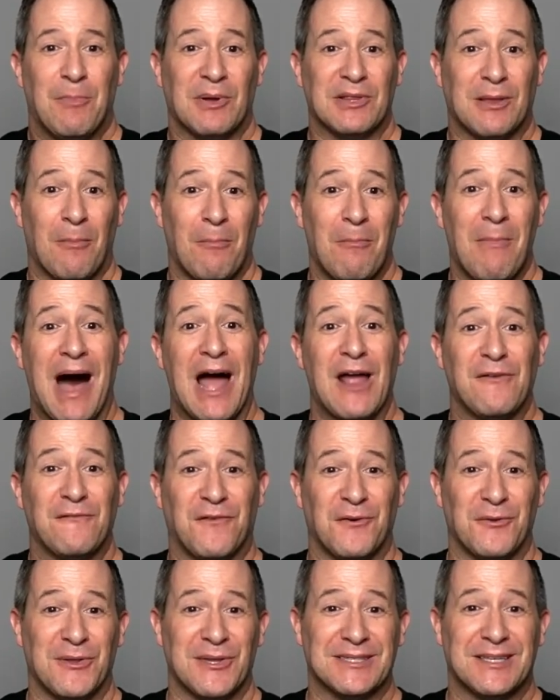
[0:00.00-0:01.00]
But the
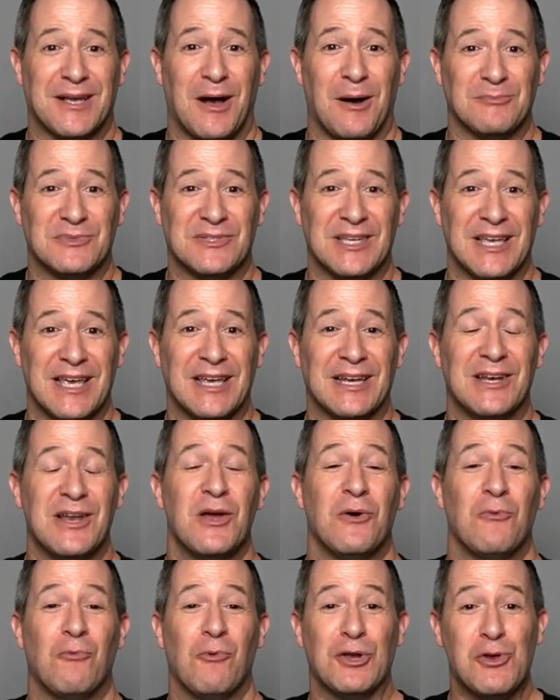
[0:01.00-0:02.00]
mindfulness comes
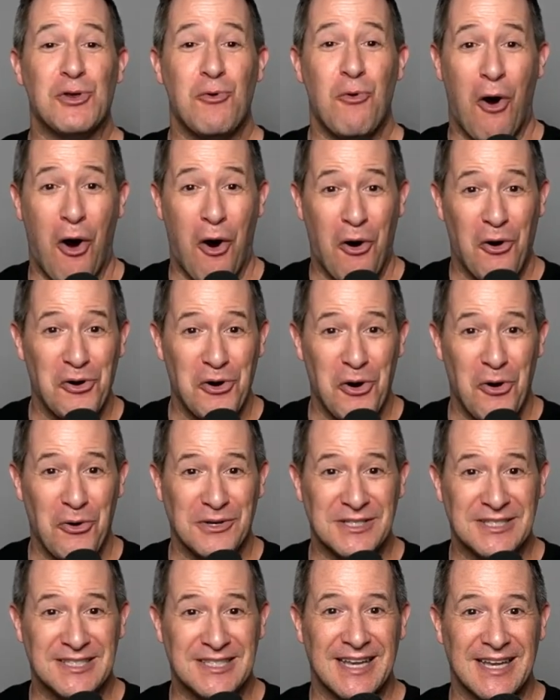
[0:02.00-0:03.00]
in when you are
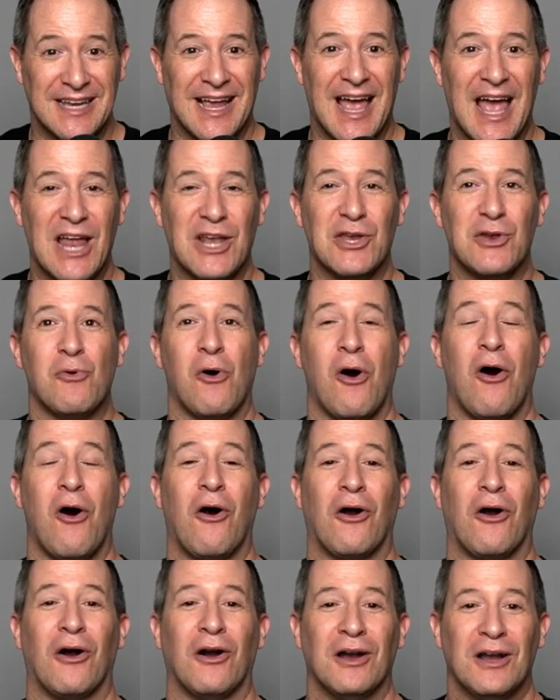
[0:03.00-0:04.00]
noticing and you
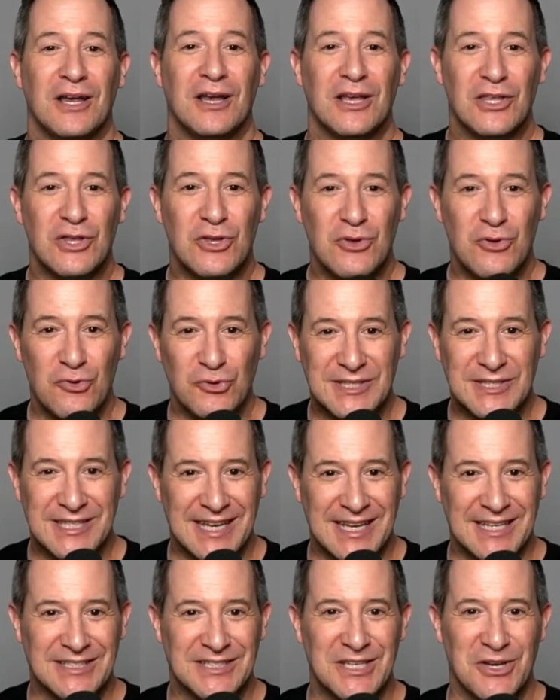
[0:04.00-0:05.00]
are
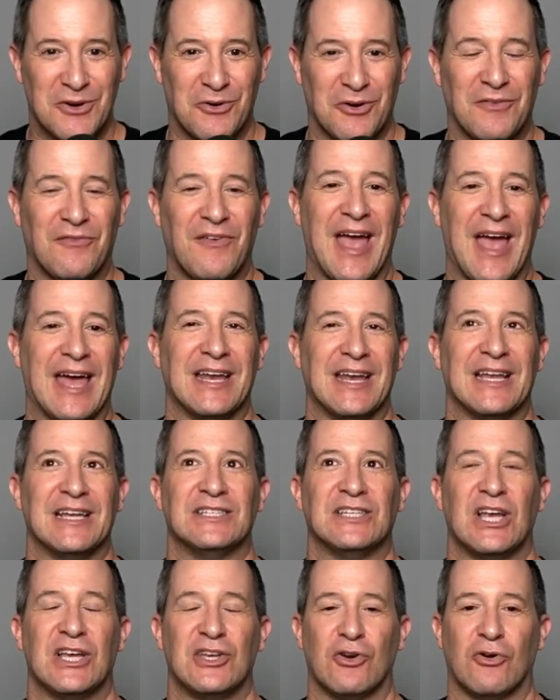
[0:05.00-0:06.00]
using it to your
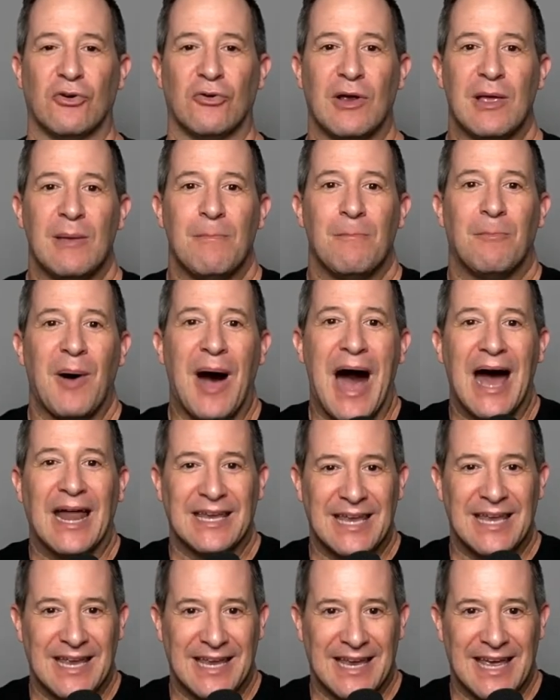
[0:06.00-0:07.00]
advantage and you're
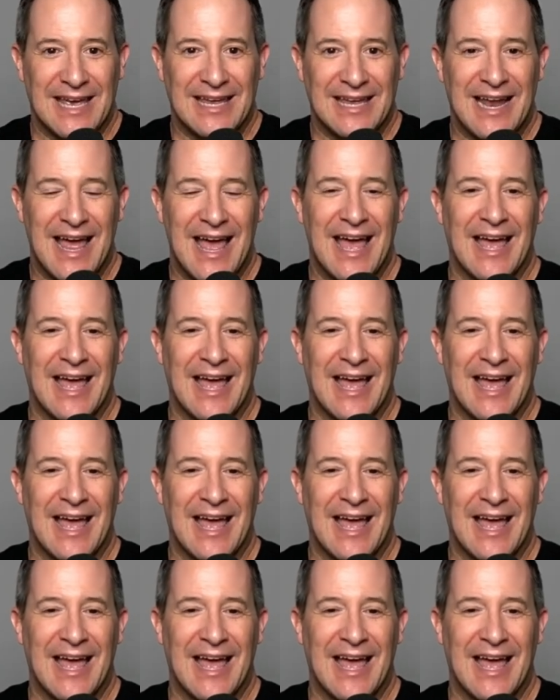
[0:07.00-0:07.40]
embodying it.